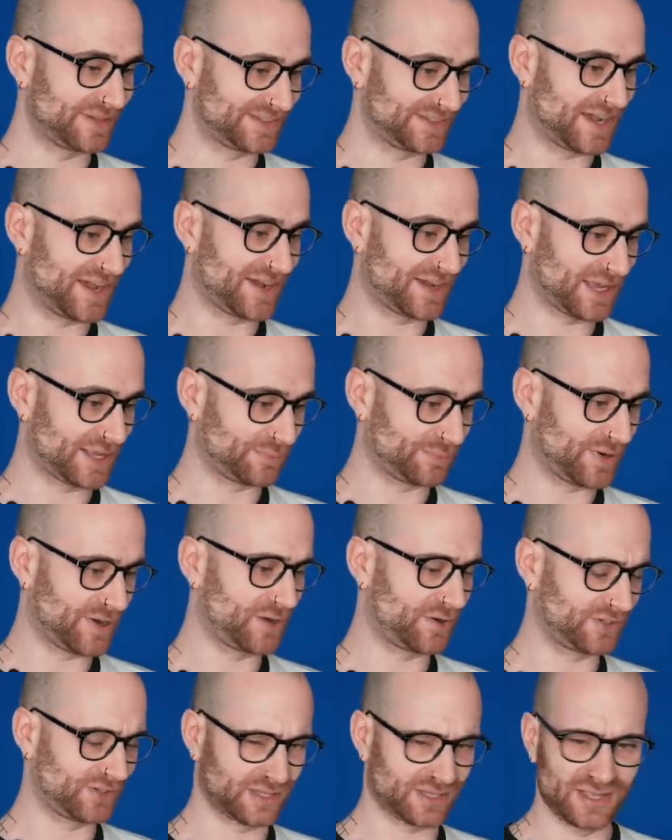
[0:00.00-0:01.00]
target
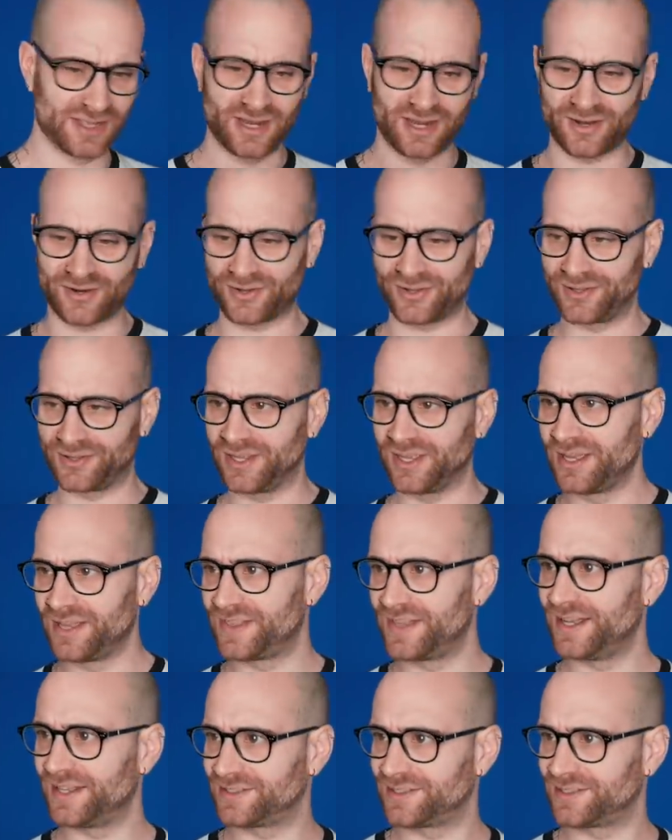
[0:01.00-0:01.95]
priority. Hold on, their